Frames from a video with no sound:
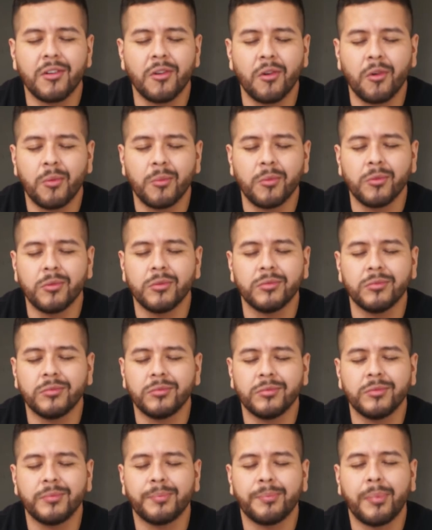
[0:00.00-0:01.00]
normal
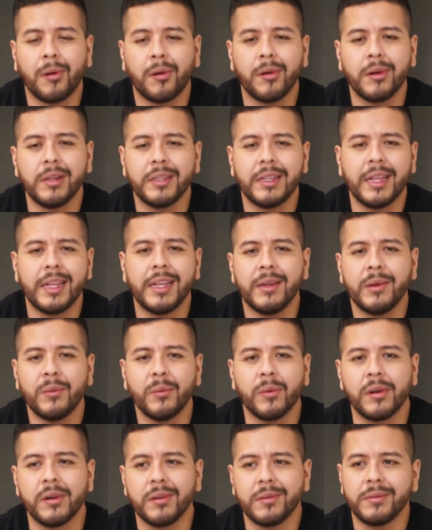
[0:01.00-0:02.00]
party day
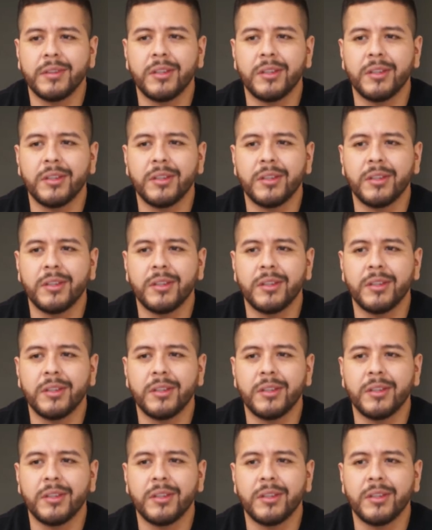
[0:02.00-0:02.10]
where,